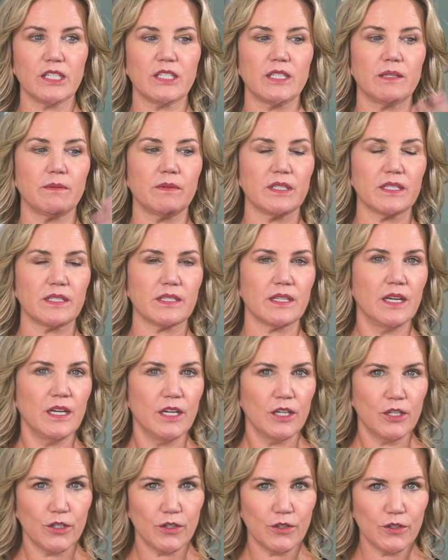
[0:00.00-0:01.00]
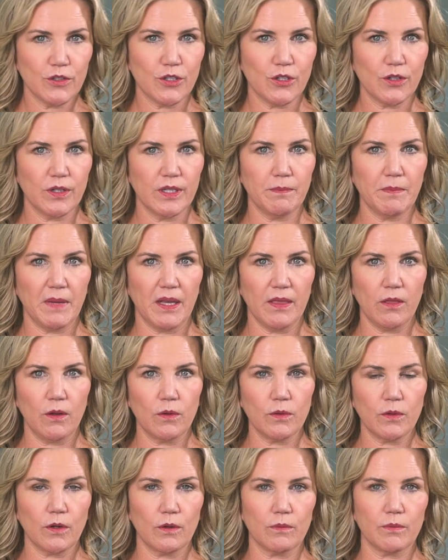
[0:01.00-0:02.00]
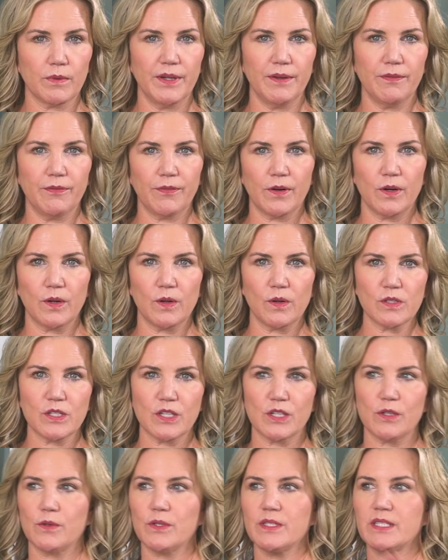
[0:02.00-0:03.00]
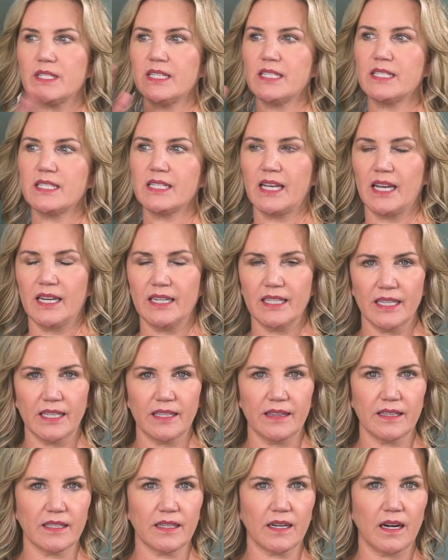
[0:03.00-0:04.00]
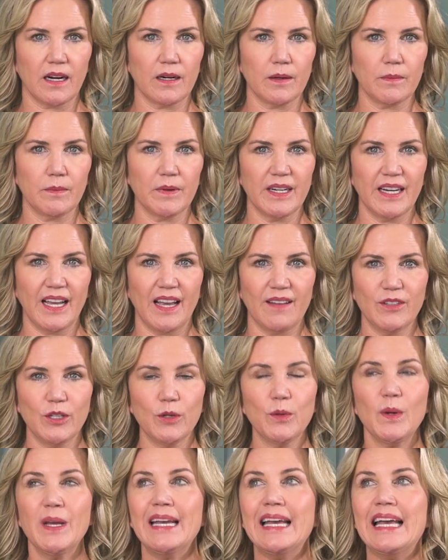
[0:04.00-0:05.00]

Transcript: she was nurturing my local referral sources, getting in the car, what have you.